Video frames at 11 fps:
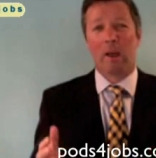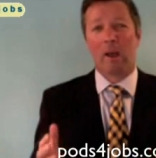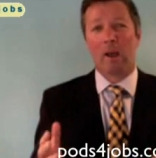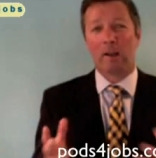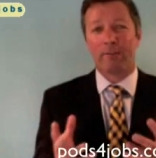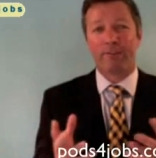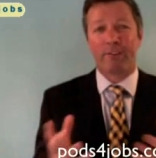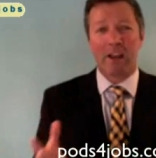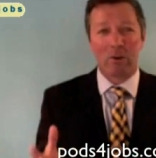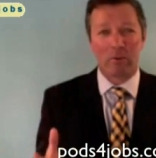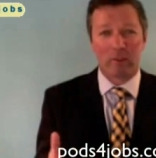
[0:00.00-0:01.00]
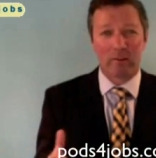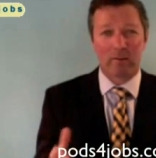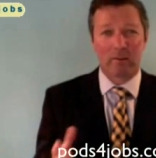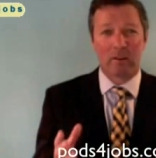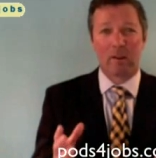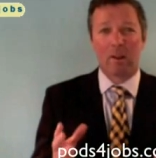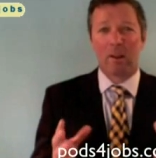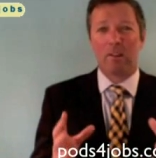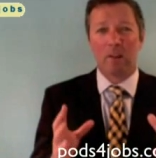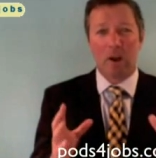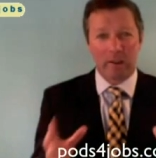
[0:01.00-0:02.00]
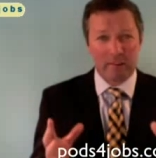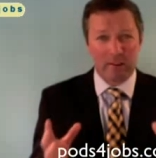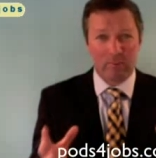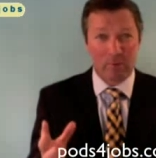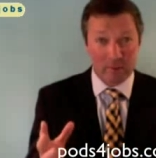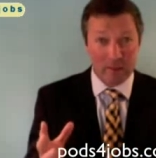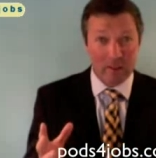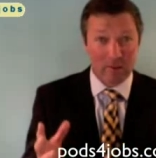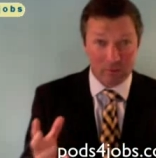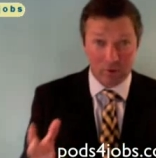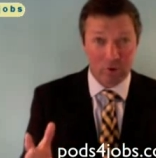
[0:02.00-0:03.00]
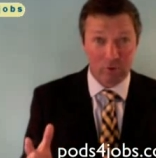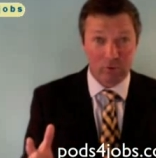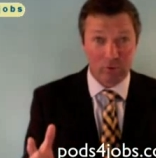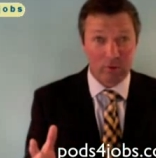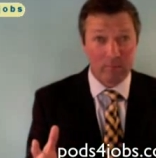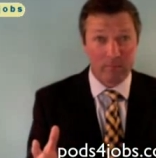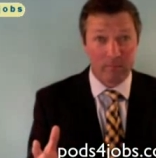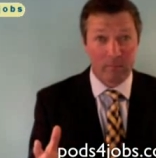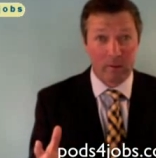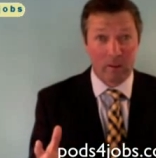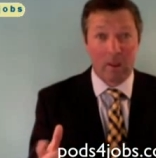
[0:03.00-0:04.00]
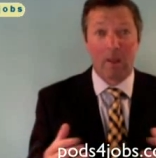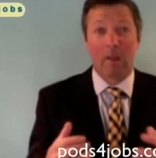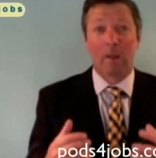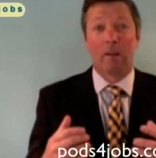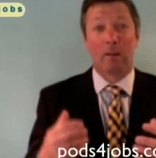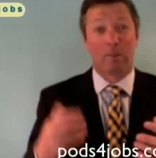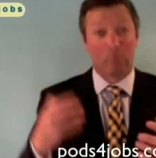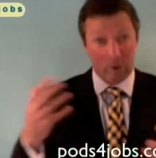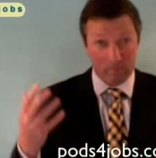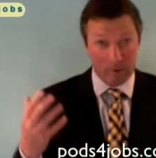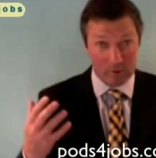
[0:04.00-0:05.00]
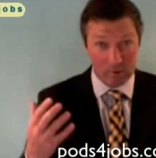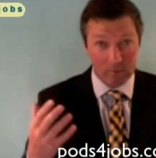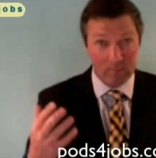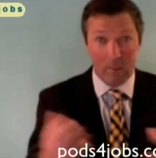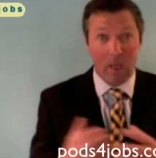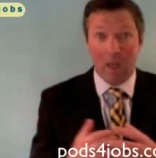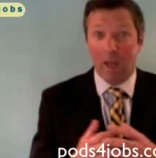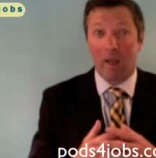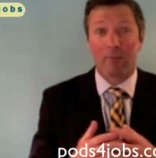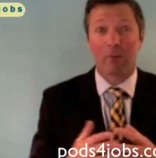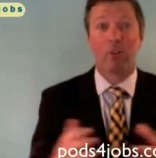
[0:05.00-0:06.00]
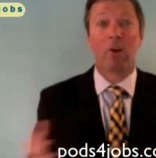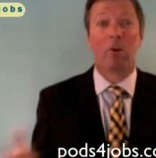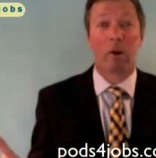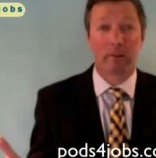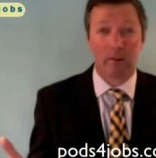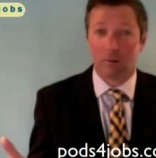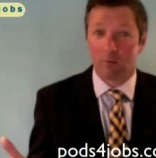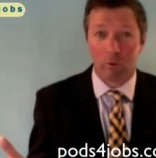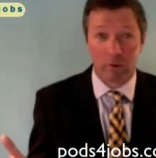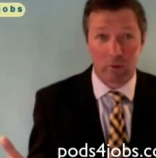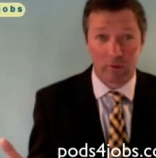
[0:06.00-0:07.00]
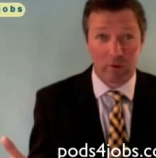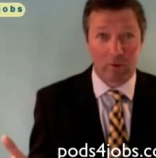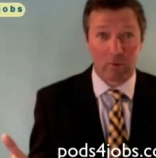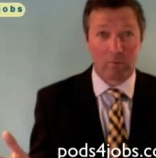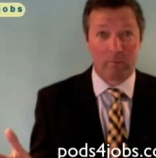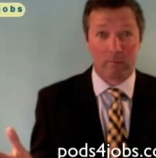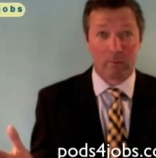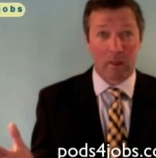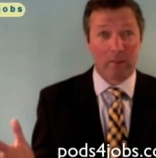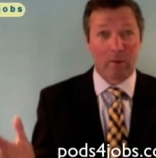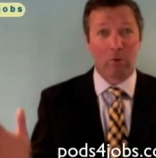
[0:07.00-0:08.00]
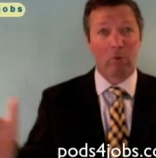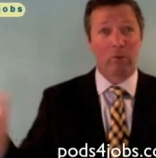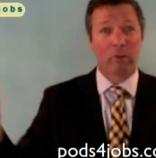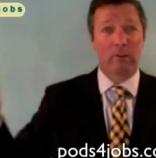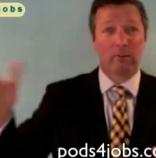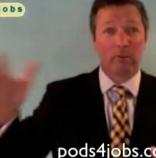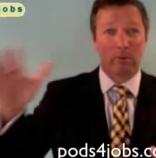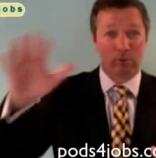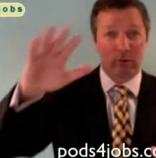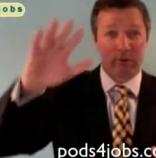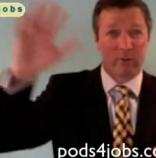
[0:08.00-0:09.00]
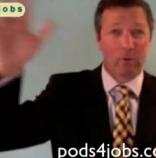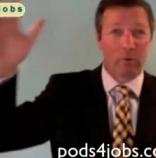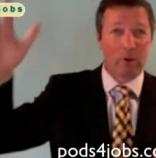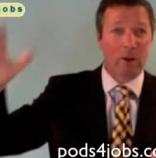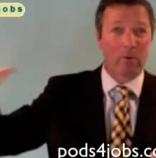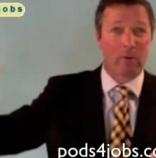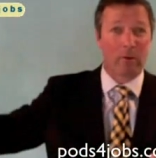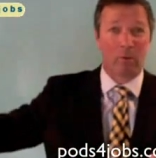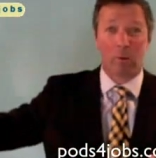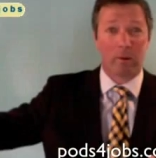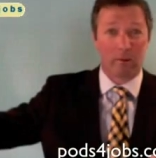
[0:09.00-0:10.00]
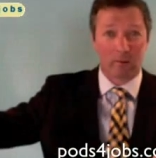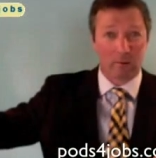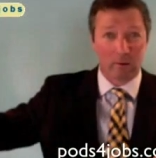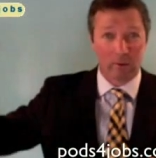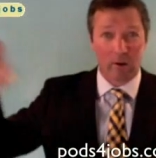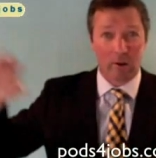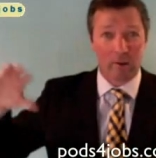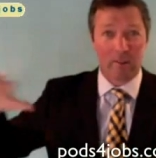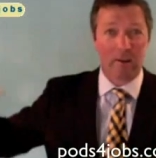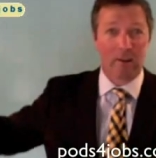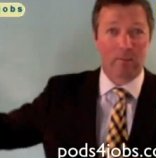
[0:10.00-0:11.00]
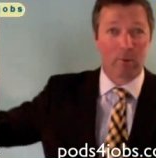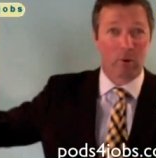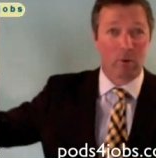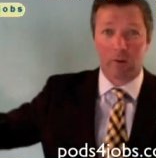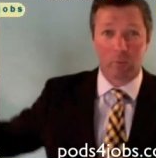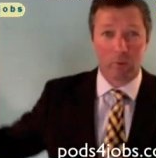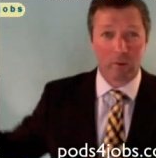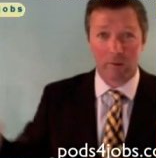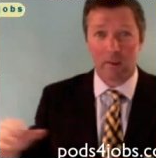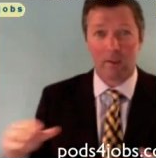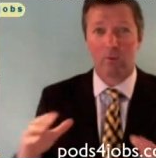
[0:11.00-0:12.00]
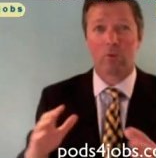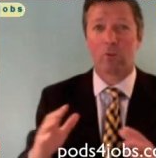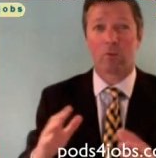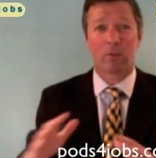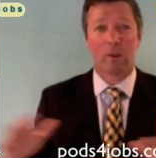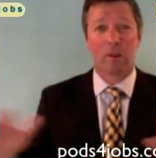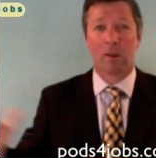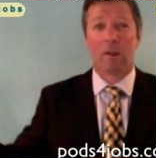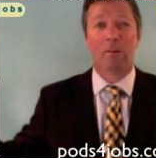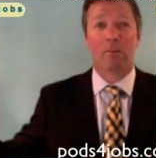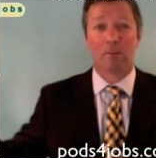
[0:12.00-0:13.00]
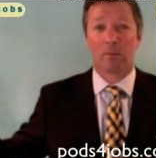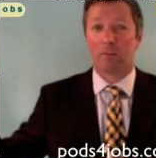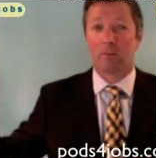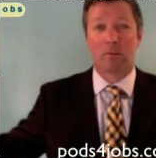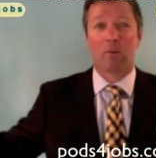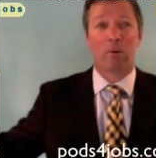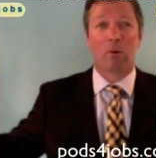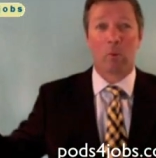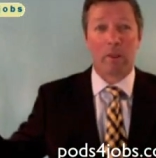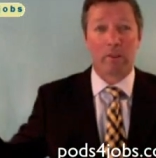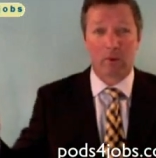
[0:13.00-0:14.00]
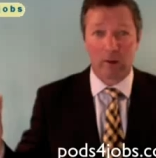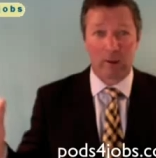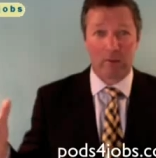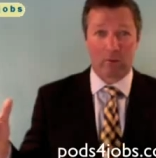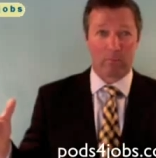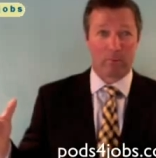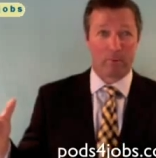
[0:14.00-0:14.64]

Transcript: and I've found that 90% of children, in my opinion, have got no idea what they're going to do. And they all seem to be drifting around in the wind. You know, they're like seeds blowing in the wind. They just don't know where they're going to end up.